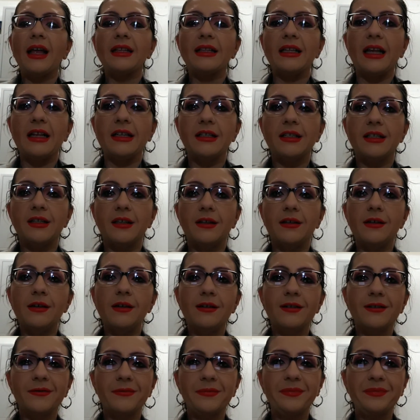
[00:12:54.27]
And that's the
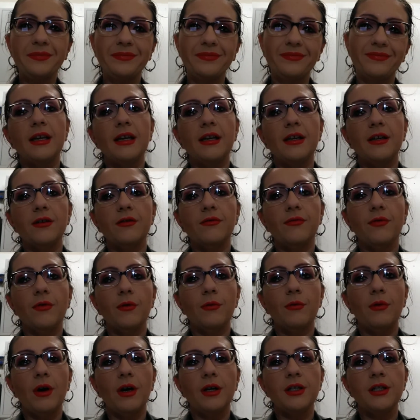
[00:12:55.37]
look. Thank you
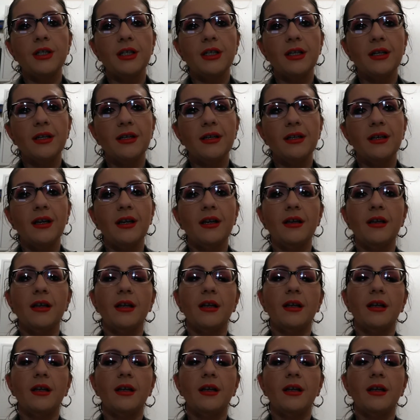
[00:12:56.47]
for watching.